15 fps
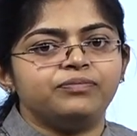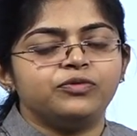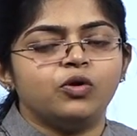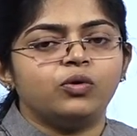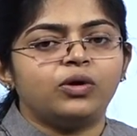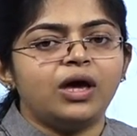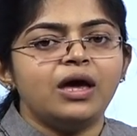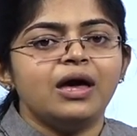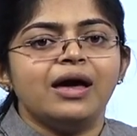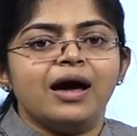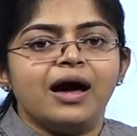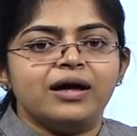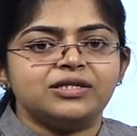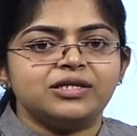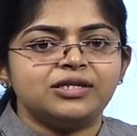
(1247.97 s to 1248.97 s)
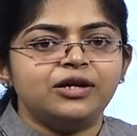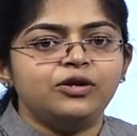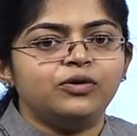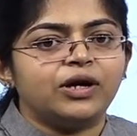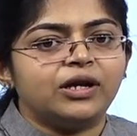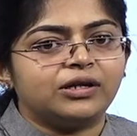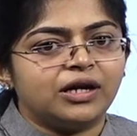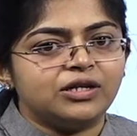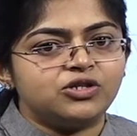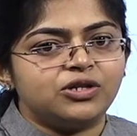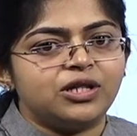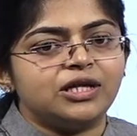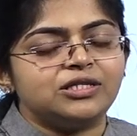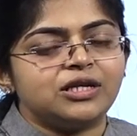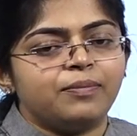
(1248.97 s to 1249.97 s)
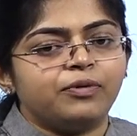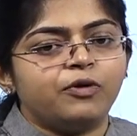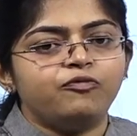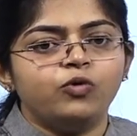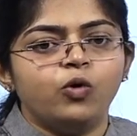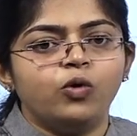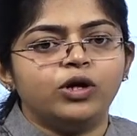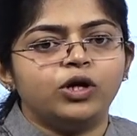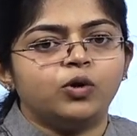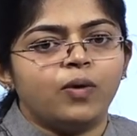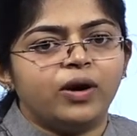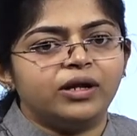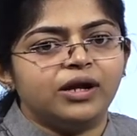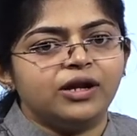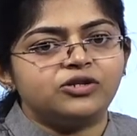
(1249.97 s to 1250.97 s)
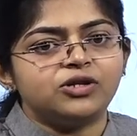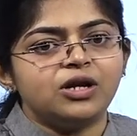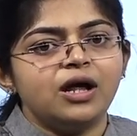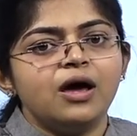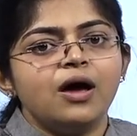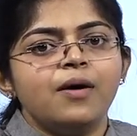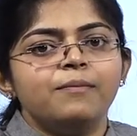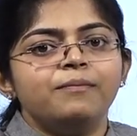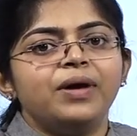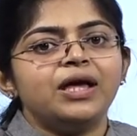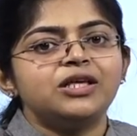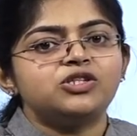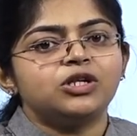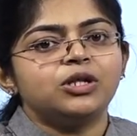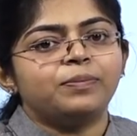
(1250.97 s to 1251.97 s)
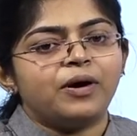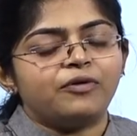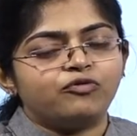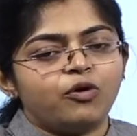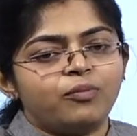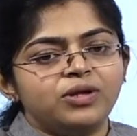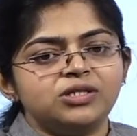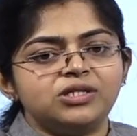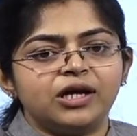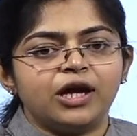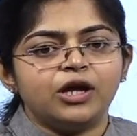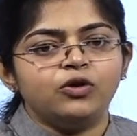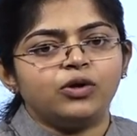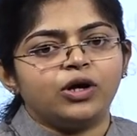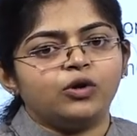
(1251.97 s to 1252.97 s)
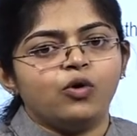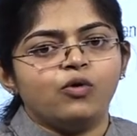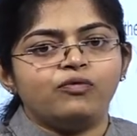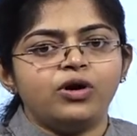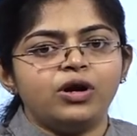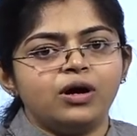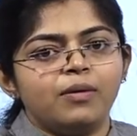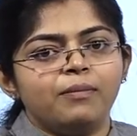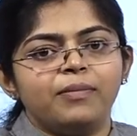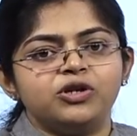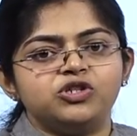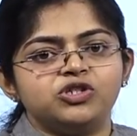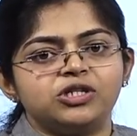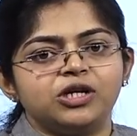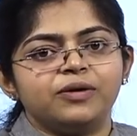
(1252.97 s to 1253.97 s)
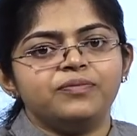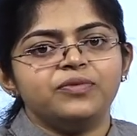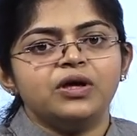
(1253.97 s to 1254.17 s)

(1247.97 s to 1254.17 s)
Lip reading: Okay, as I said, you can consider the example of golden quadrilateral. Based on the performance, again, you can go for budgeting.